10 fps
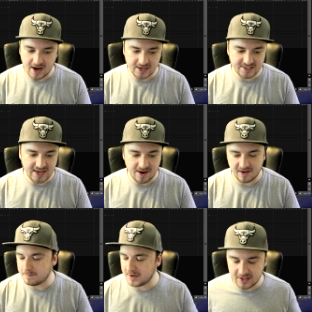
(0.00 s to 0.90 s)
nice,
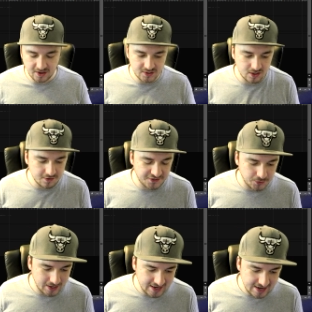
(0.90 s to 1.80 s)
and but it doesn't look
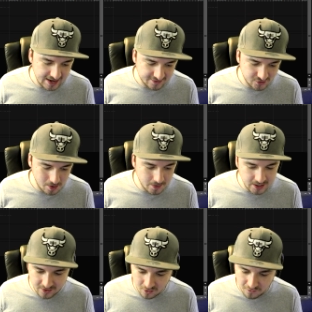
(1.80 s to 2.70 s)
3D yet. So what we're
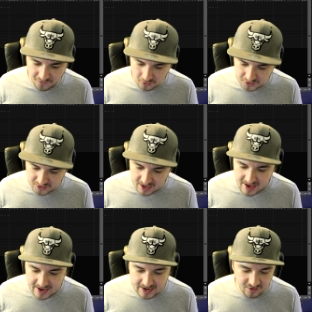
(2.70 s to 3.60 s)
going to do first
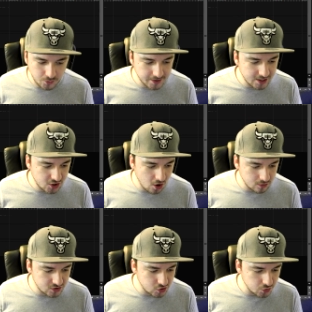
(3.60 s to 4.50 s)
is we're going to
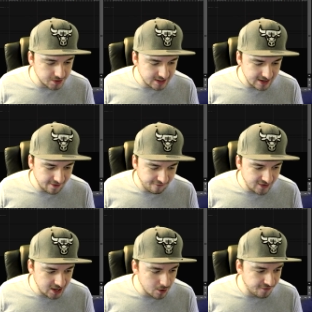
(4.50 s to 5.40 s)
go to the
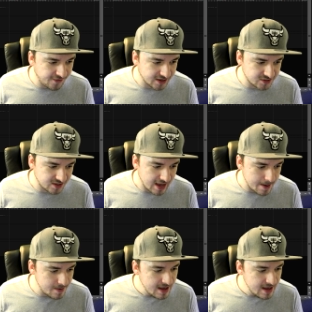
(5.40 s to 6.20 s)
video effects tab.